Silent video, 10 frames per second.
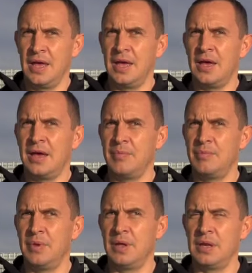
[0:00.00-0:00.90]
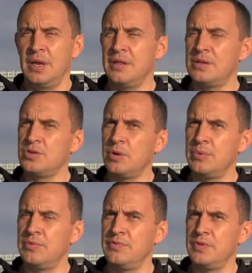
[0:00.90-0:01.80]
um, near the top
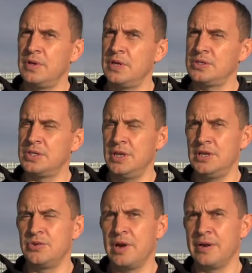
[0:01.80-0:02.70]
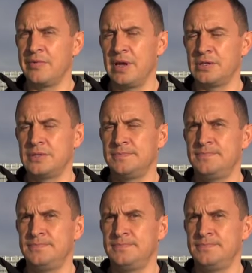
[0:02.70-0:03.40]
of the Sydney training ranks.